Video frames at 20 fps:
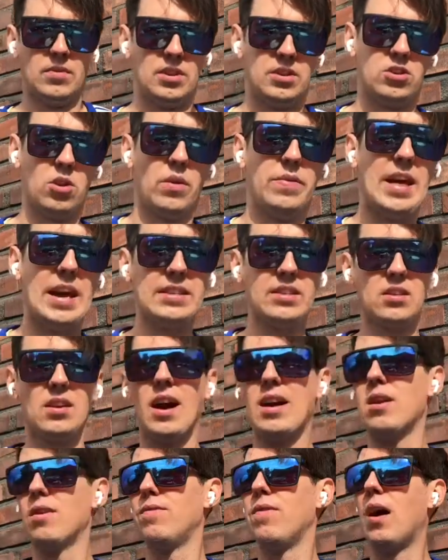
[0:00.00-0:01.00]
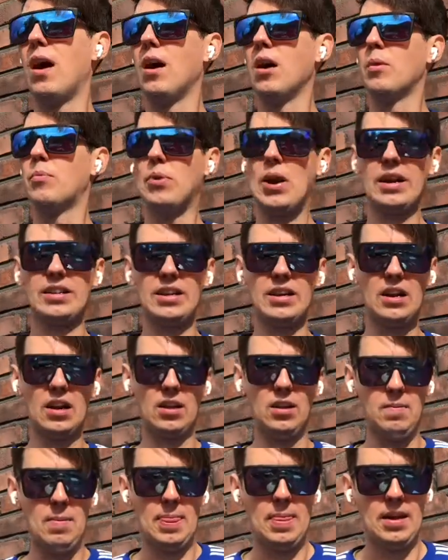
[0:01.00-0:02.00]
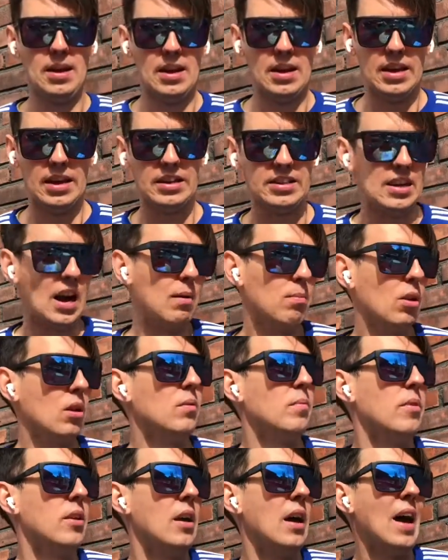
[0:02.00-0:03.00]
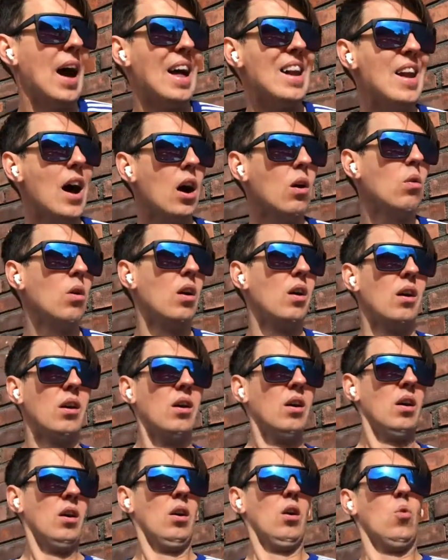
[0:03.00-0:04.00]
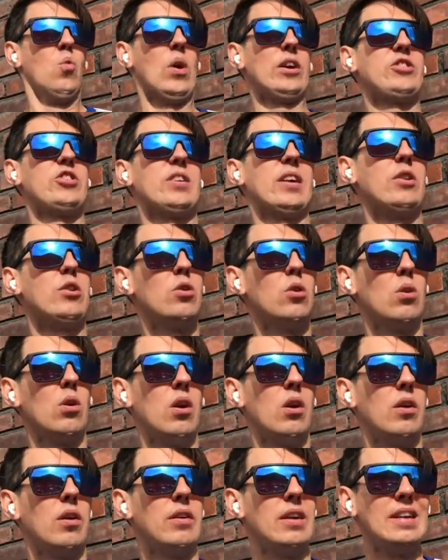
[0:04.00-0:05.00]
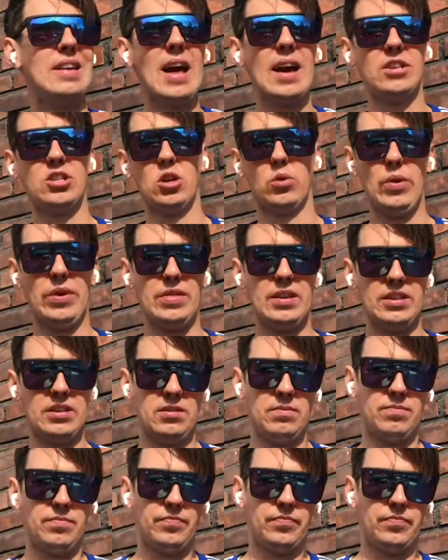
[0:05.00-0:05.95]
So that's kind of a practical example. And now what you can do in action with this.